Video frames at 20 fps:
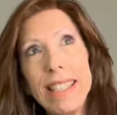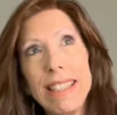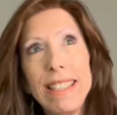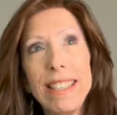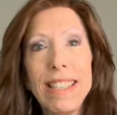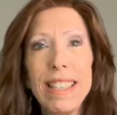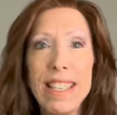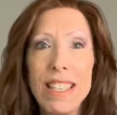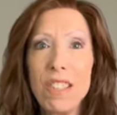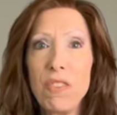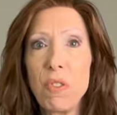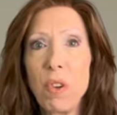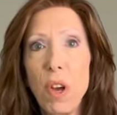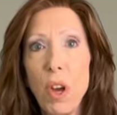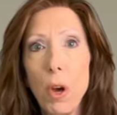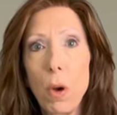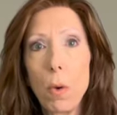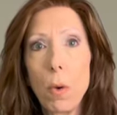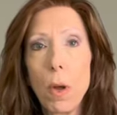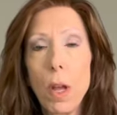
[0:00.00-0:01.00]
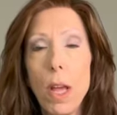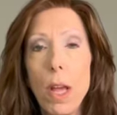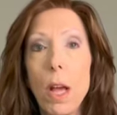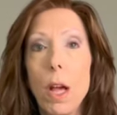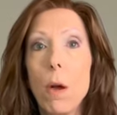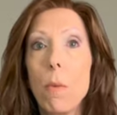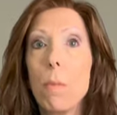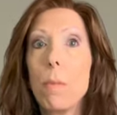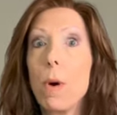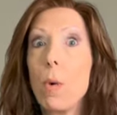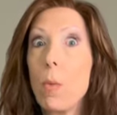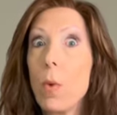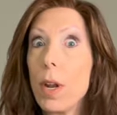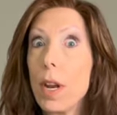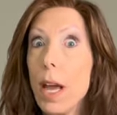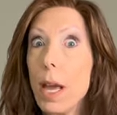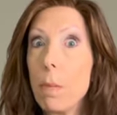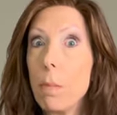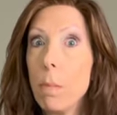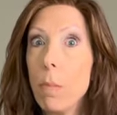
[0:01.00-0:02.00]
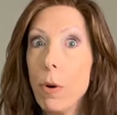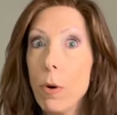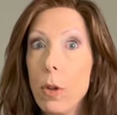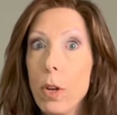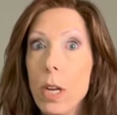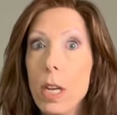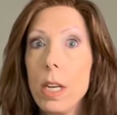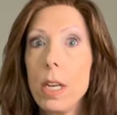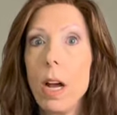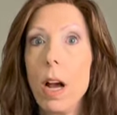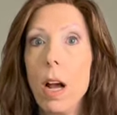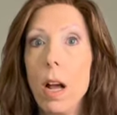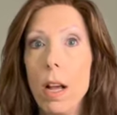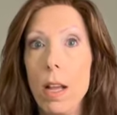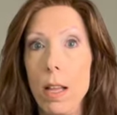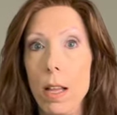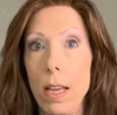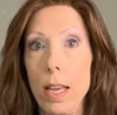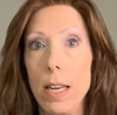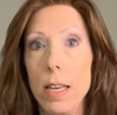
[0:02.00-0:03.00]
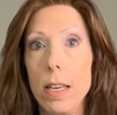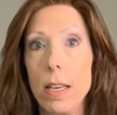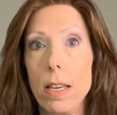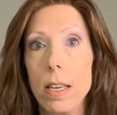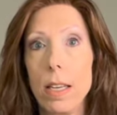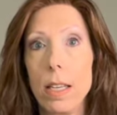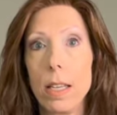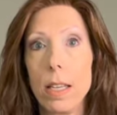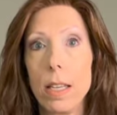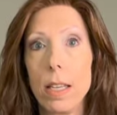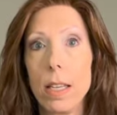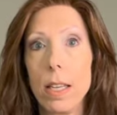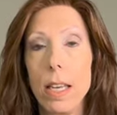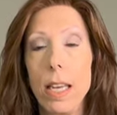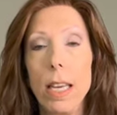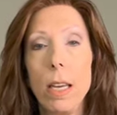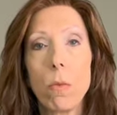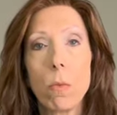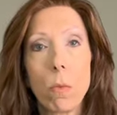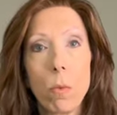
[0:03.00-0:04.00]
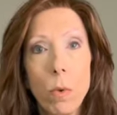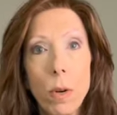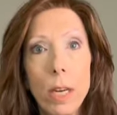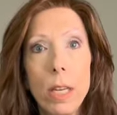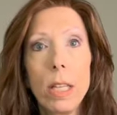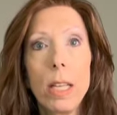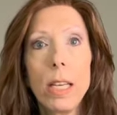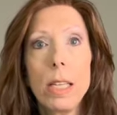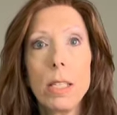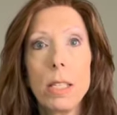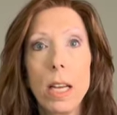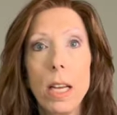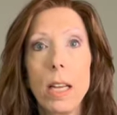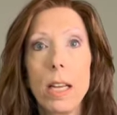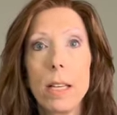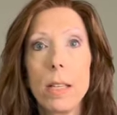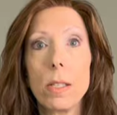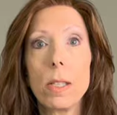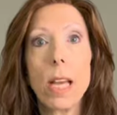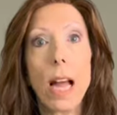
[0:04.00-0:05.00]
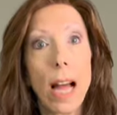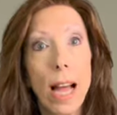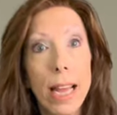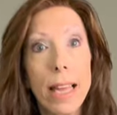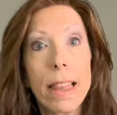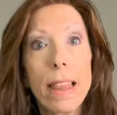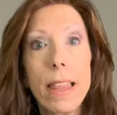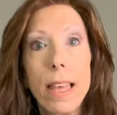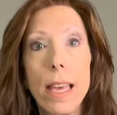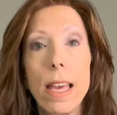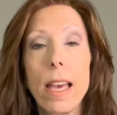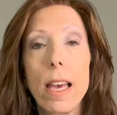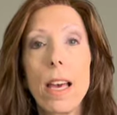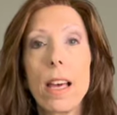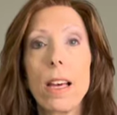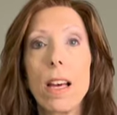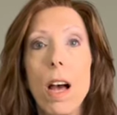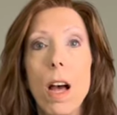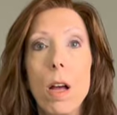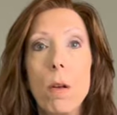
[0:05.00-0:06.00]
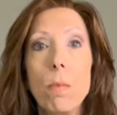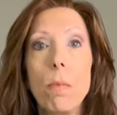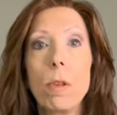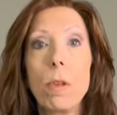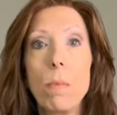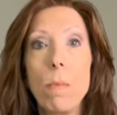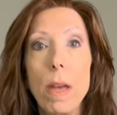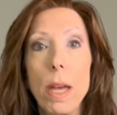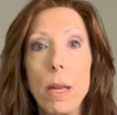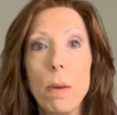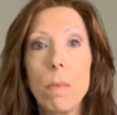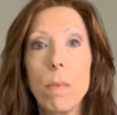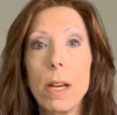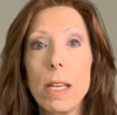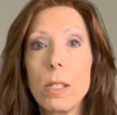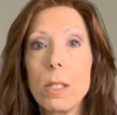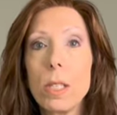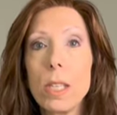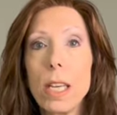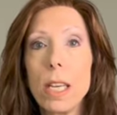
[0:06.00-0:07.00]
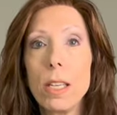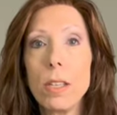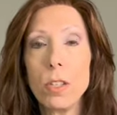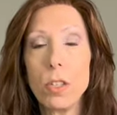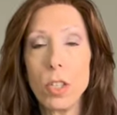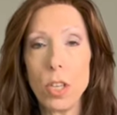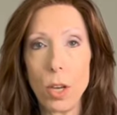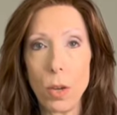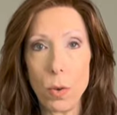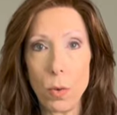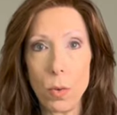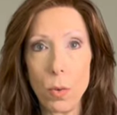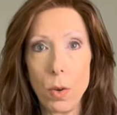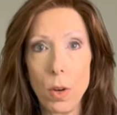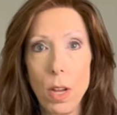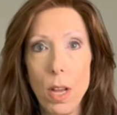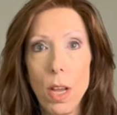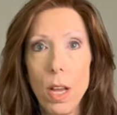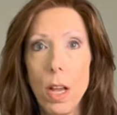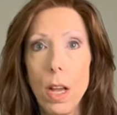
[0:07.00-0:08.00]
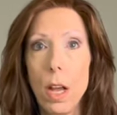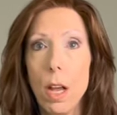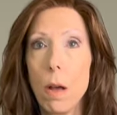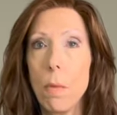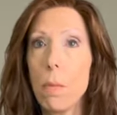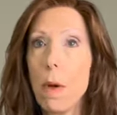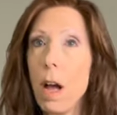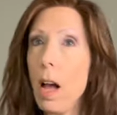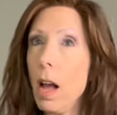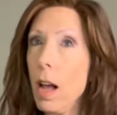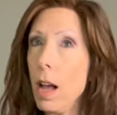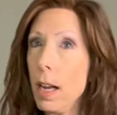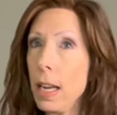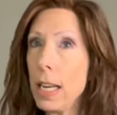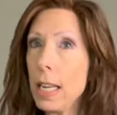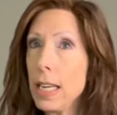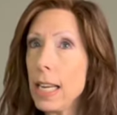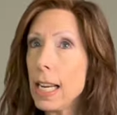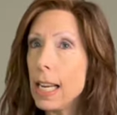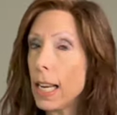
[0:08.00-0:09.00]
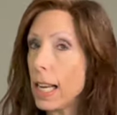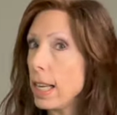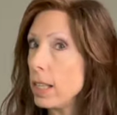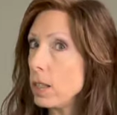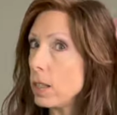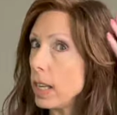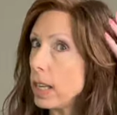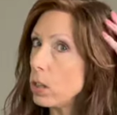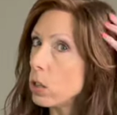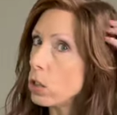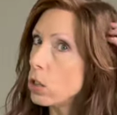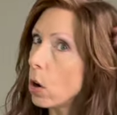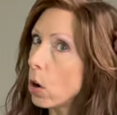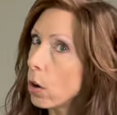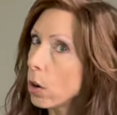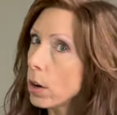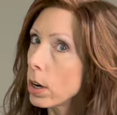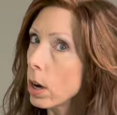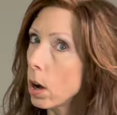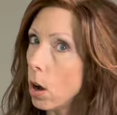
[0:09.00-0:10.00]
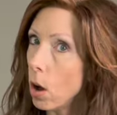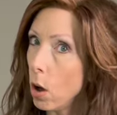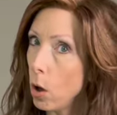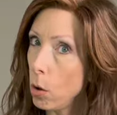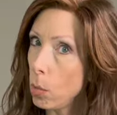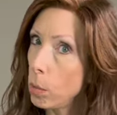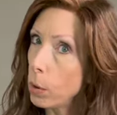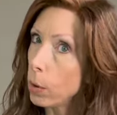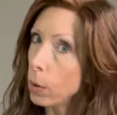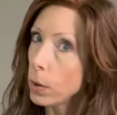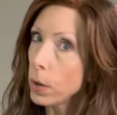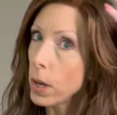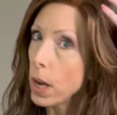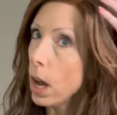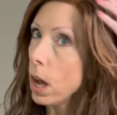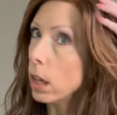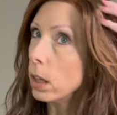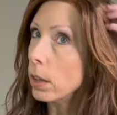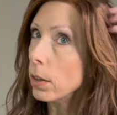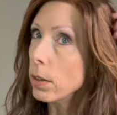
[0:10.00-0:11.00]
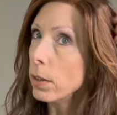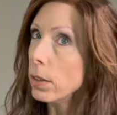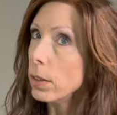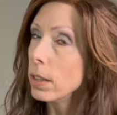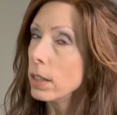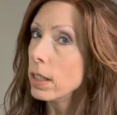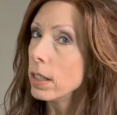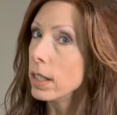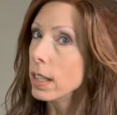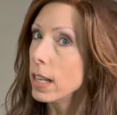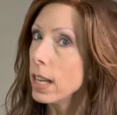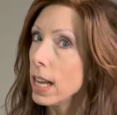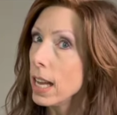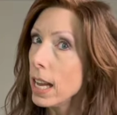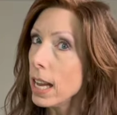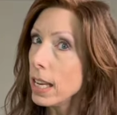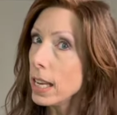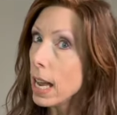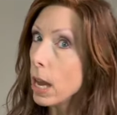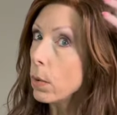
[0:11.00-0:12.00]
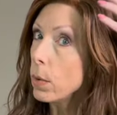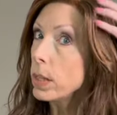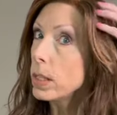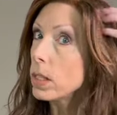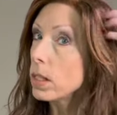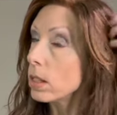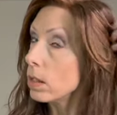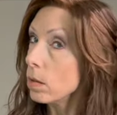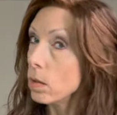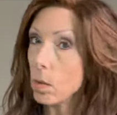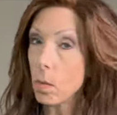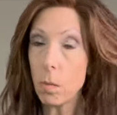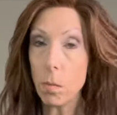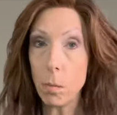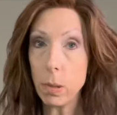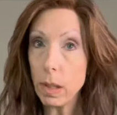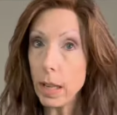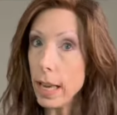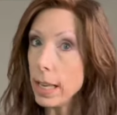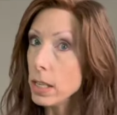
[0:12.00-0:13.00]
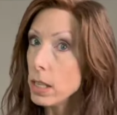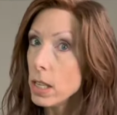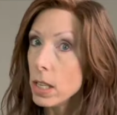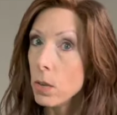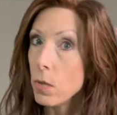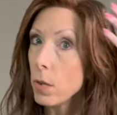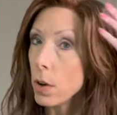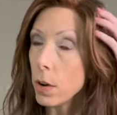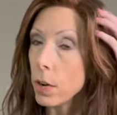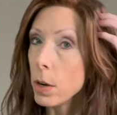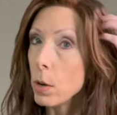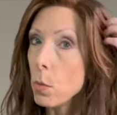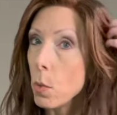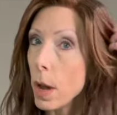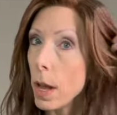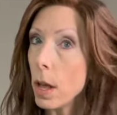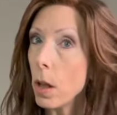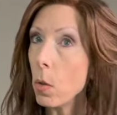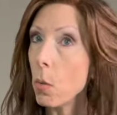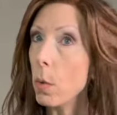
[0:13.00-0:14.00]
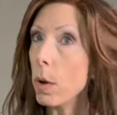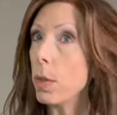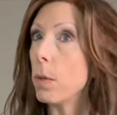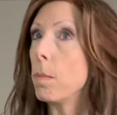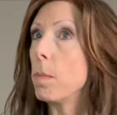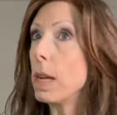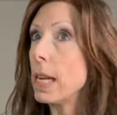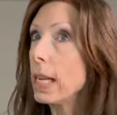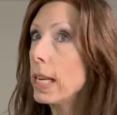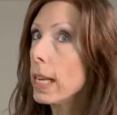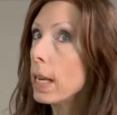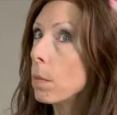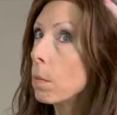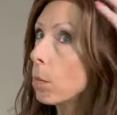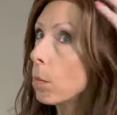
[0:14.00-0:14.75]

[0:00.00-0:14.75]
I don't know. But when I put it on, it really does, I think, complement my skin tone. Mahogany is a dark auburn color now it's blended very well with medium